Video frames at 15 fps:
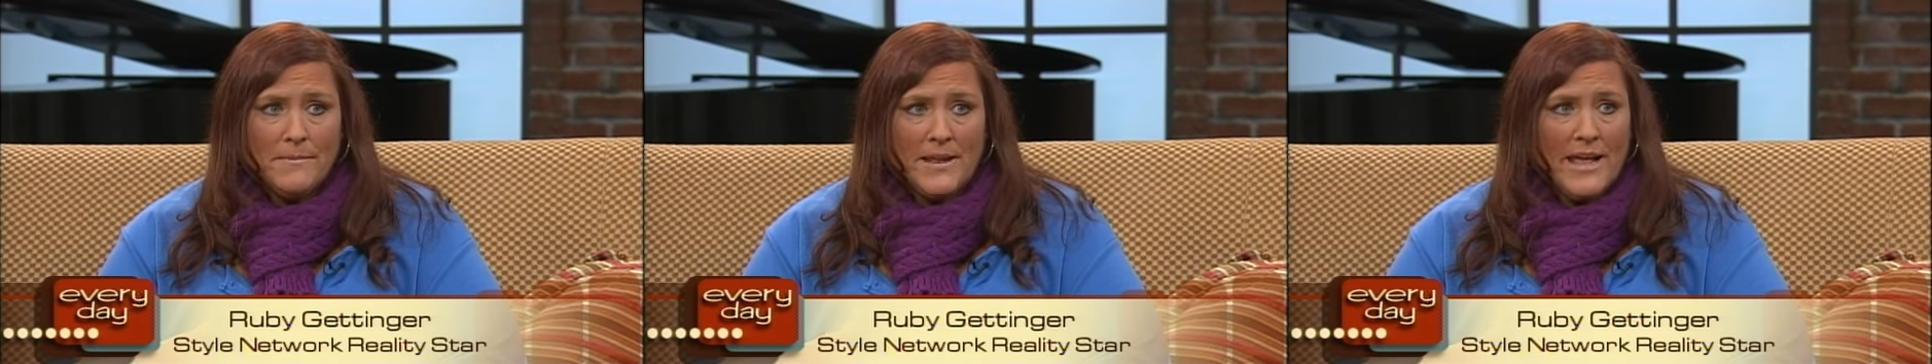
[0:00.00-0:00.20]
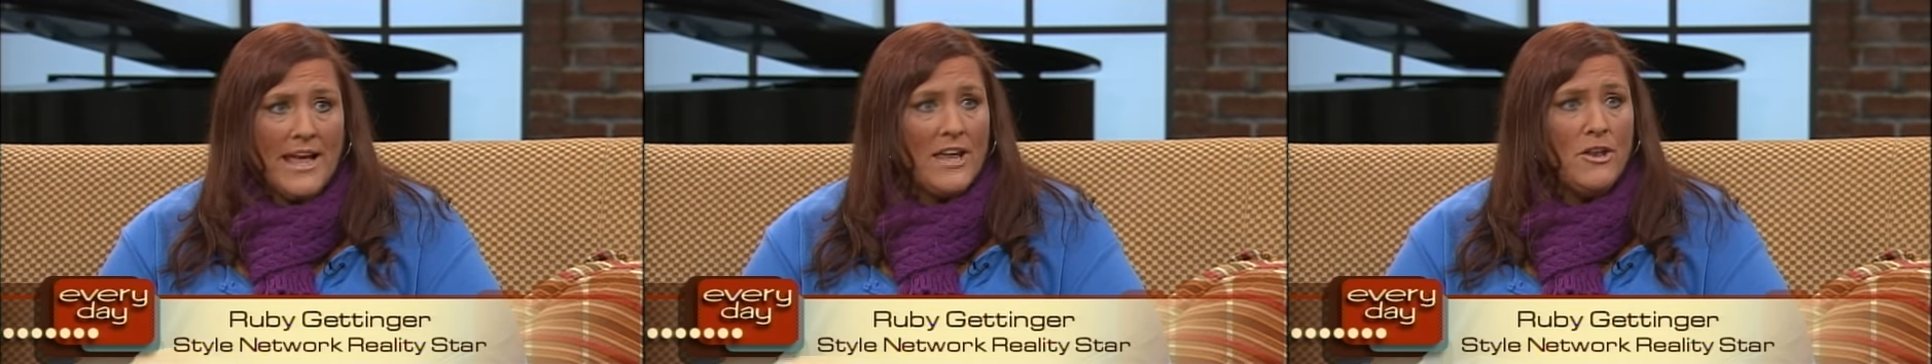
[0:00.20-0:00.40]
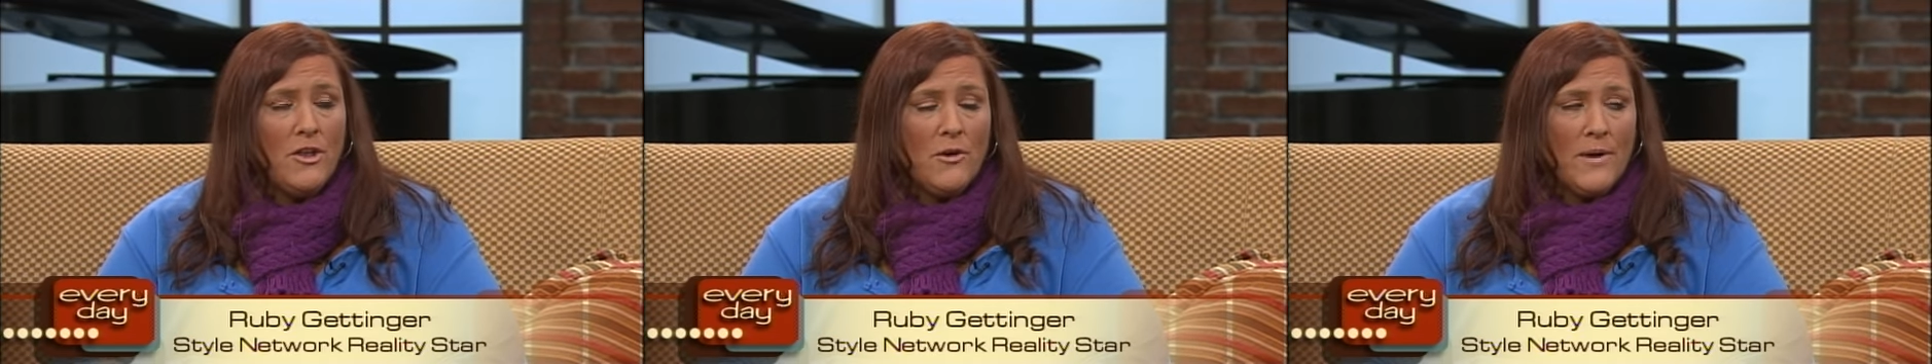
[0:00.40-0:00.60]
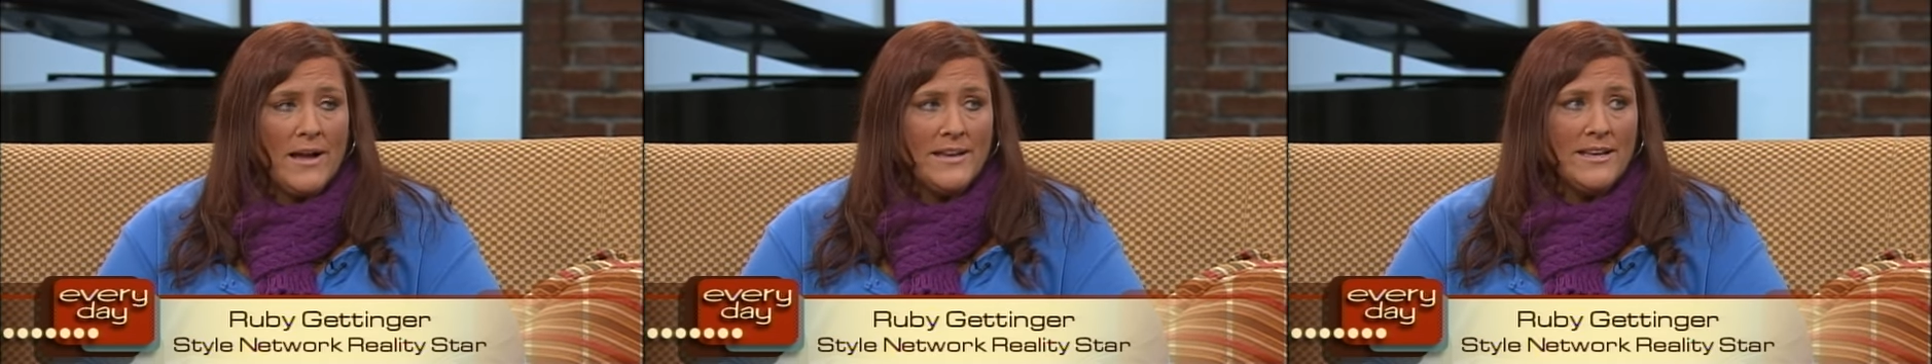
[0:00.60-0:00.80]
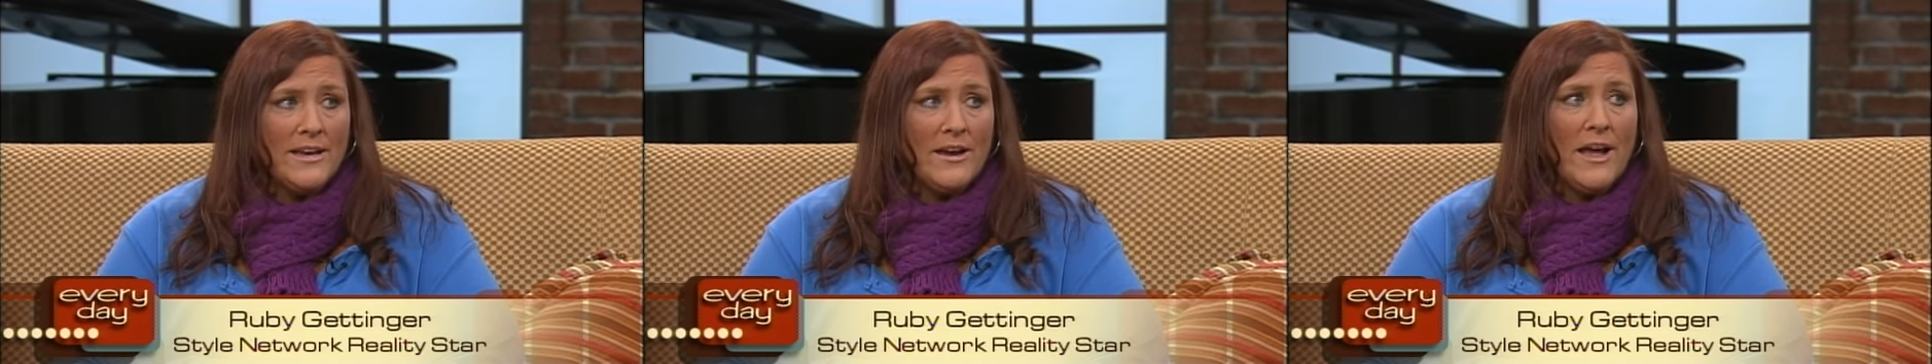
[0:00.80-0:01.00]
but I had no
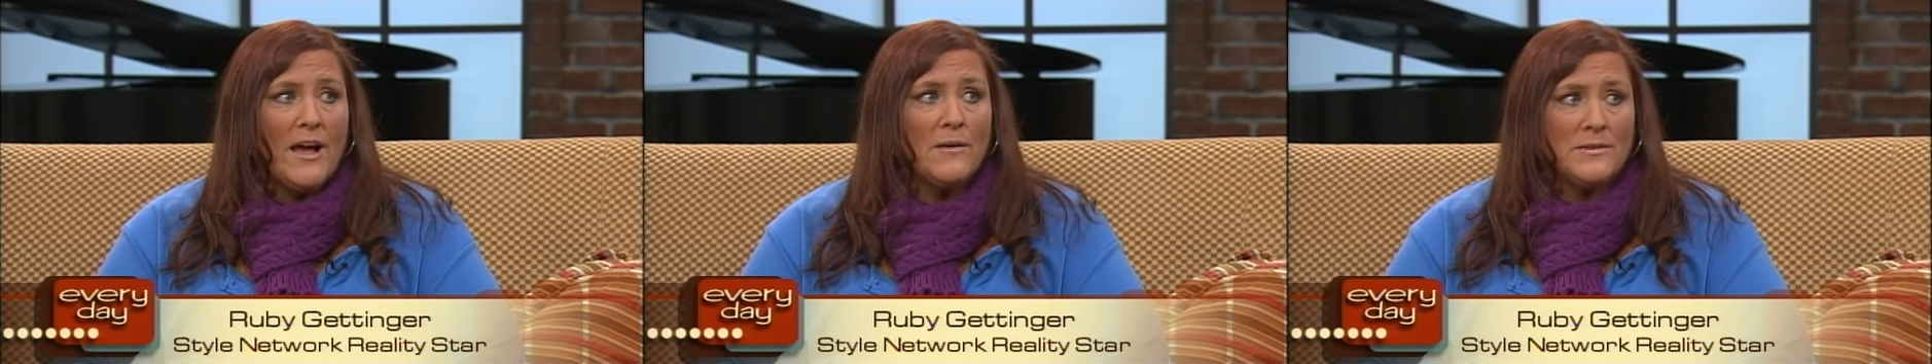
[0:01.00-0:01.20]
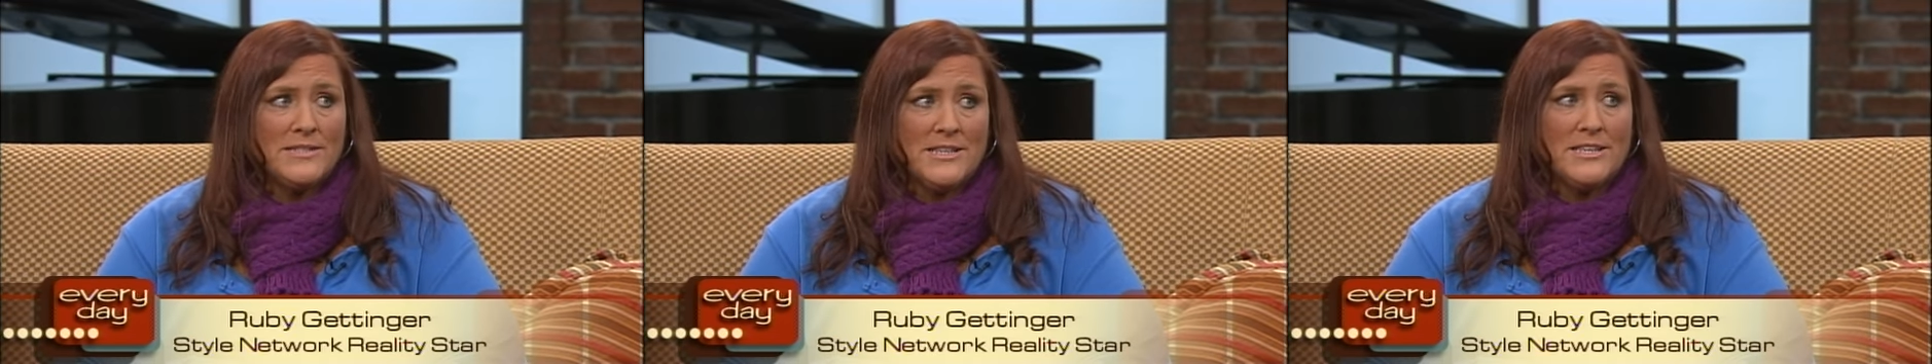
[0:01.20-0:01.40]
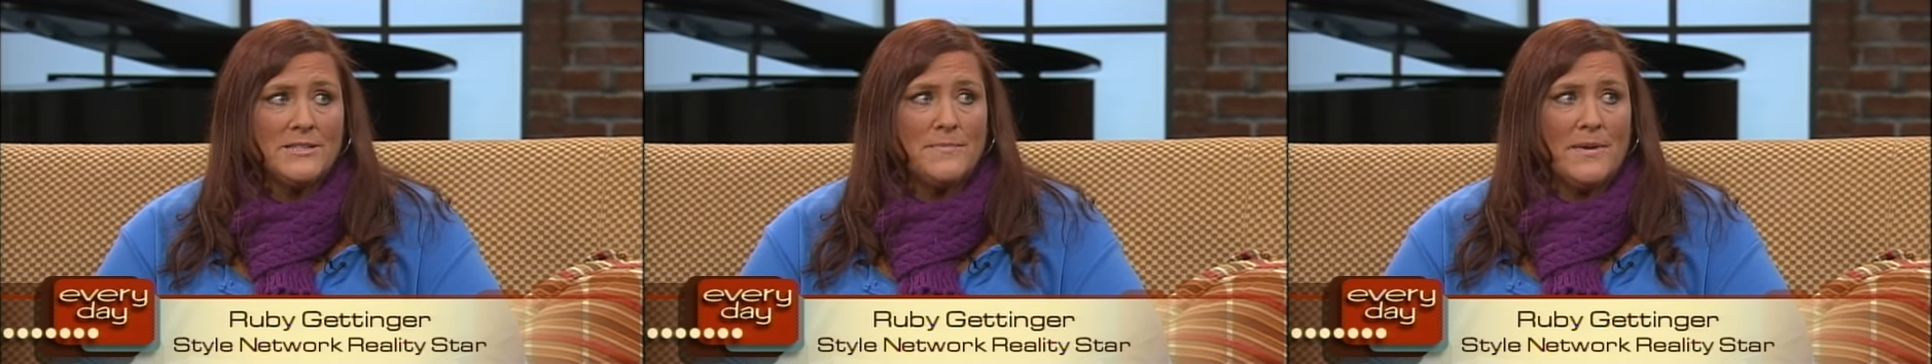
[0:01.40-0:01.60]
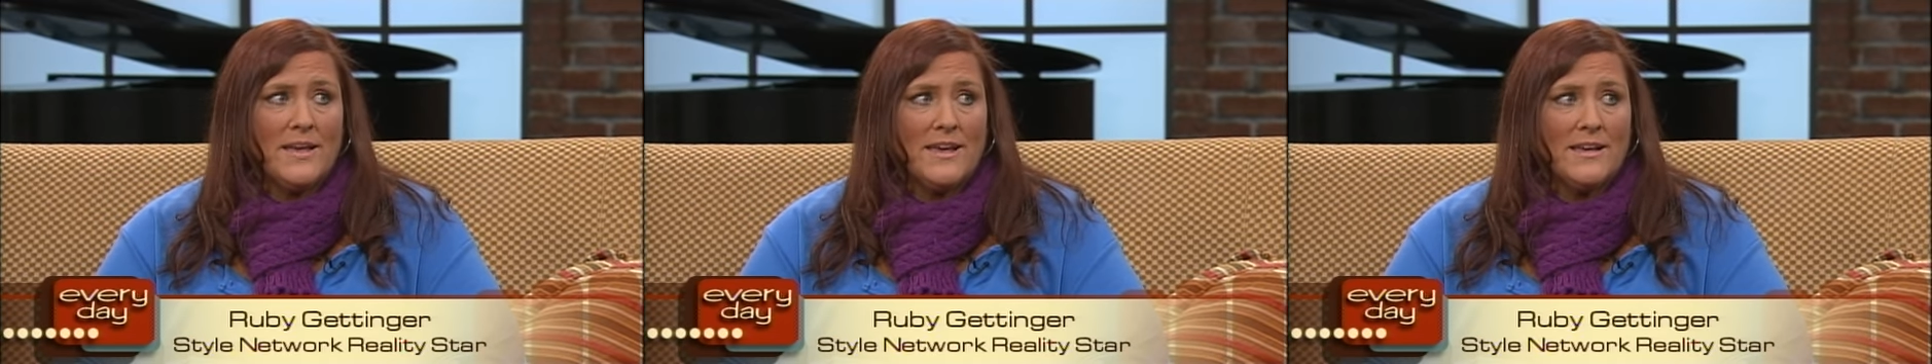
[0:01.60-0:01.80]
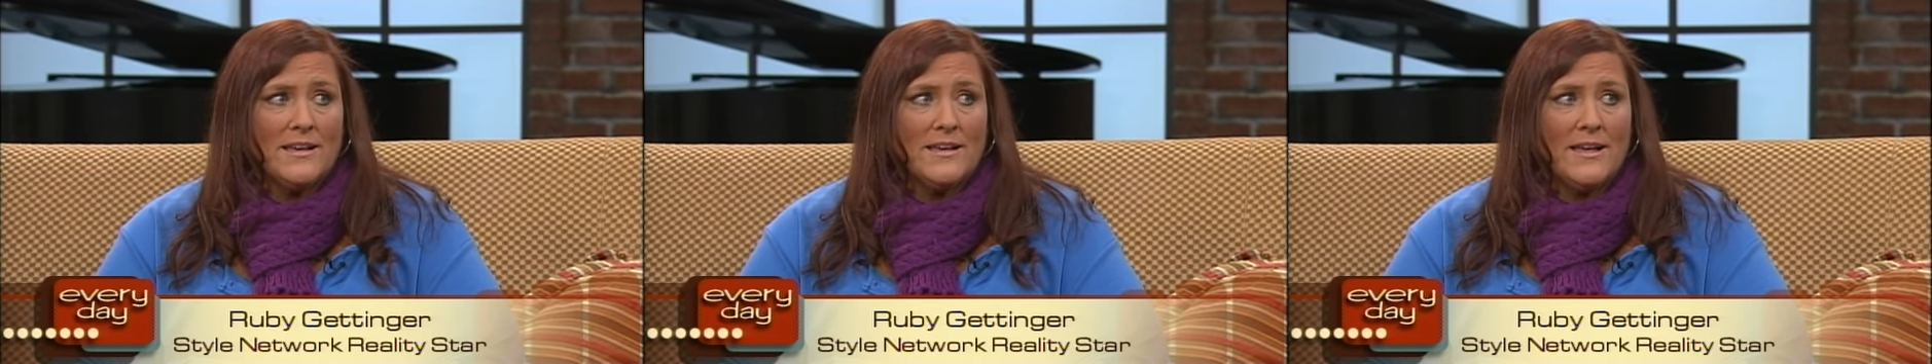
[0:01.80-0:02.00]
idea I was this
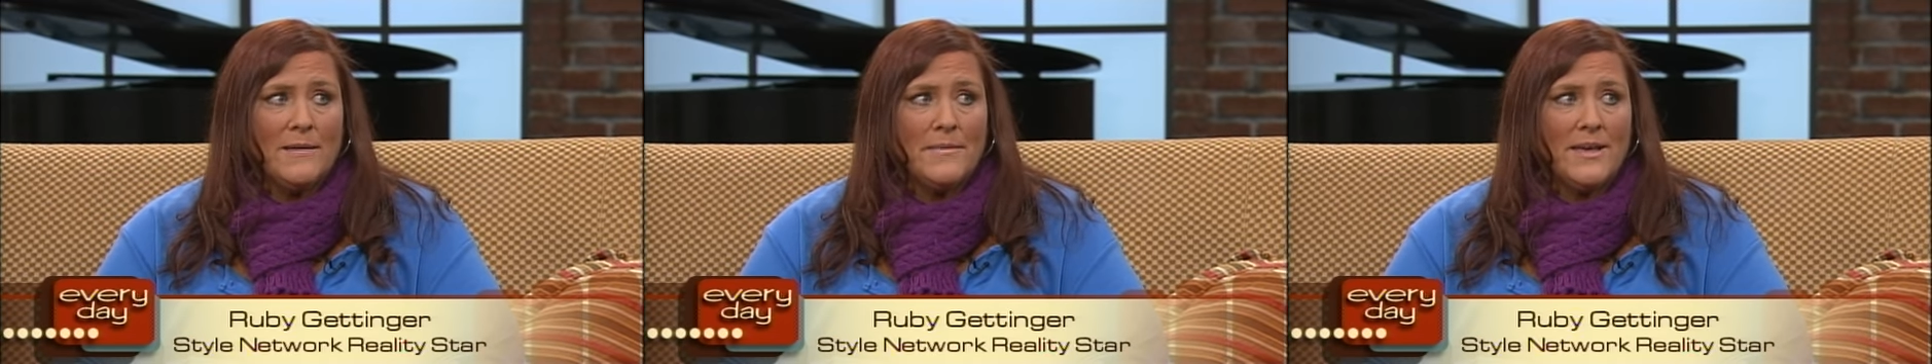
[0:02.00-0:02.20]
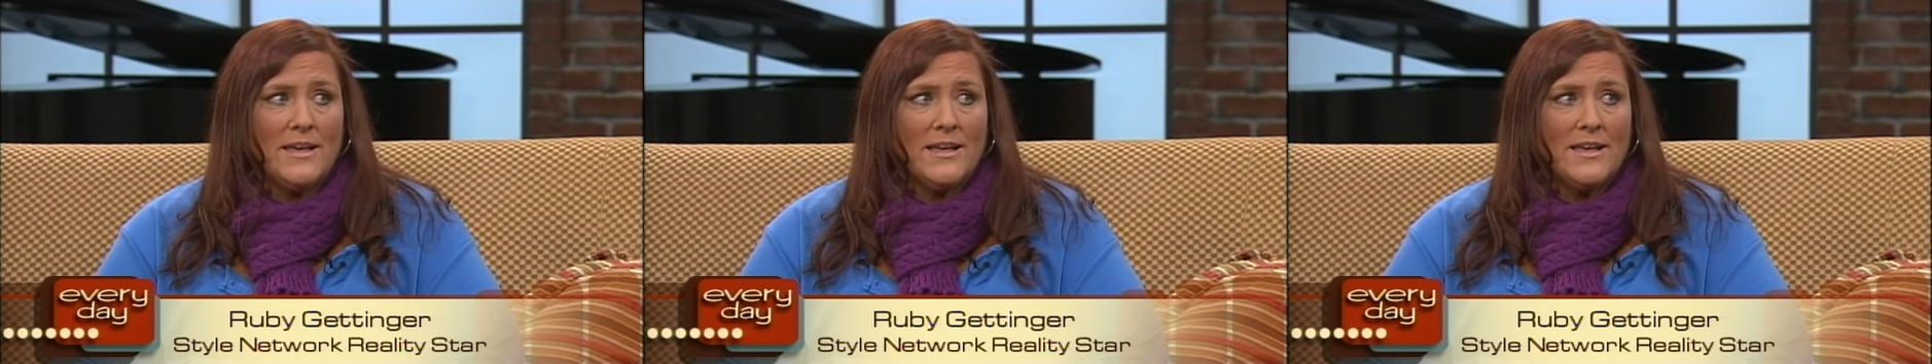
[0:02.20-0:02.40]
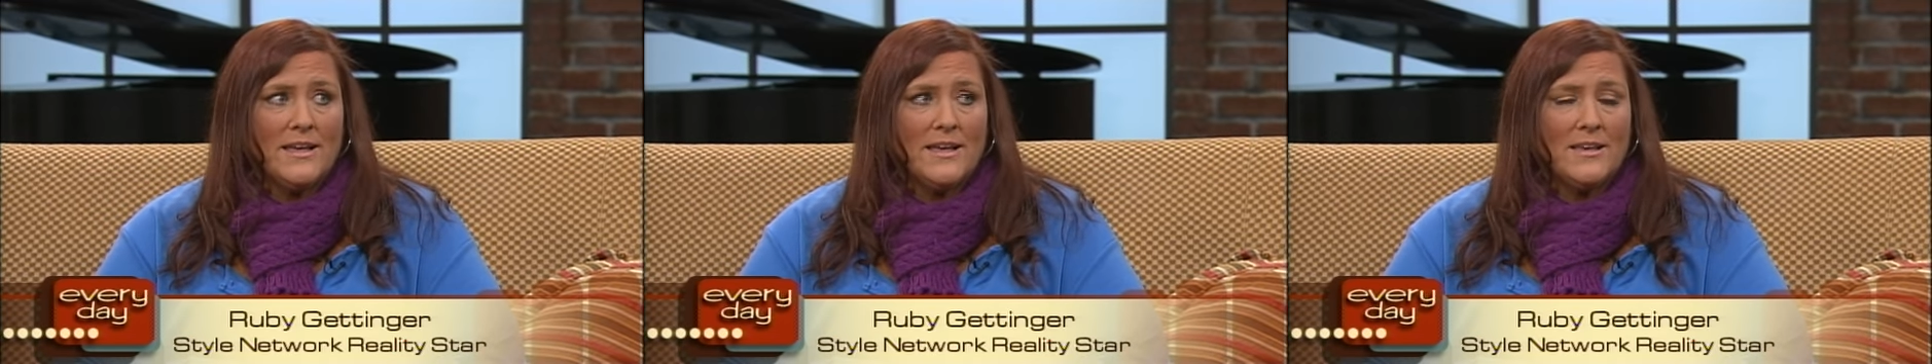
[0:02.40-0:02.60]
big. I mean,